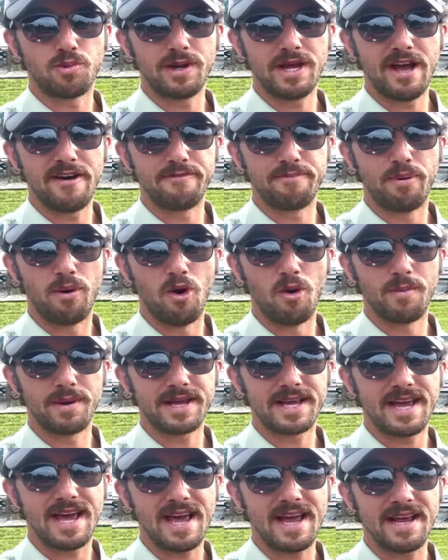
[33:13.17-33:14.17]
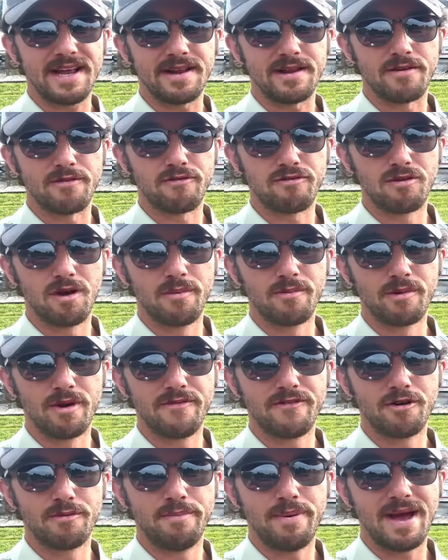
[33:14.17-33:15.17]
we have Paul McCain from
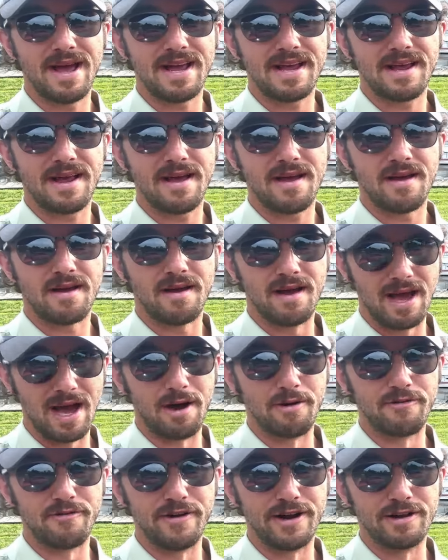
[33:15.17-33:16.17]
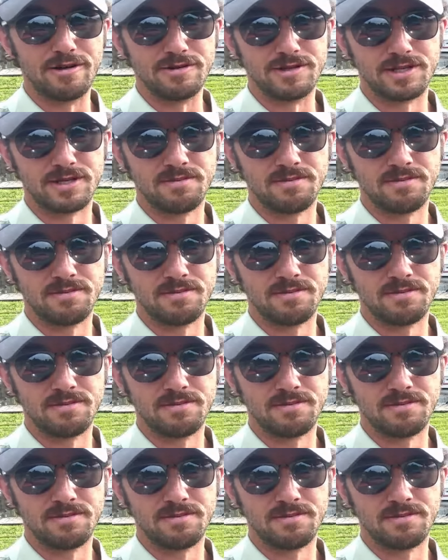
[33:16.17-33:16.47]
River Bay Outfitters.